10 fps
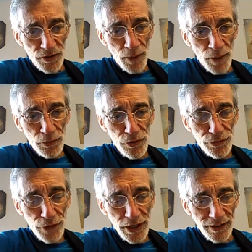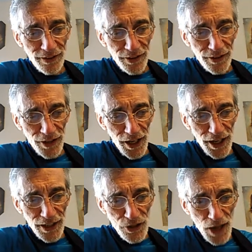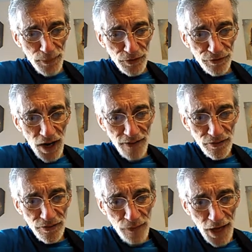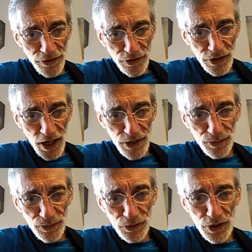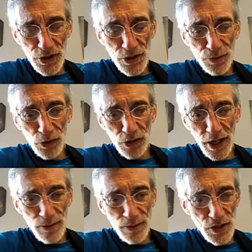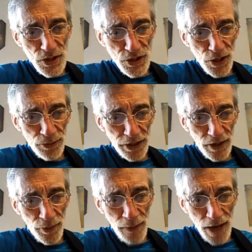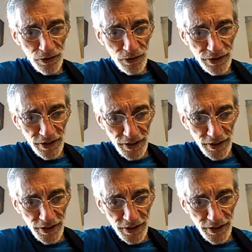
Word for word: Number three, in chapter 5 of Matthew's Gospel, Jesus proclaims his Sermon on the Mount,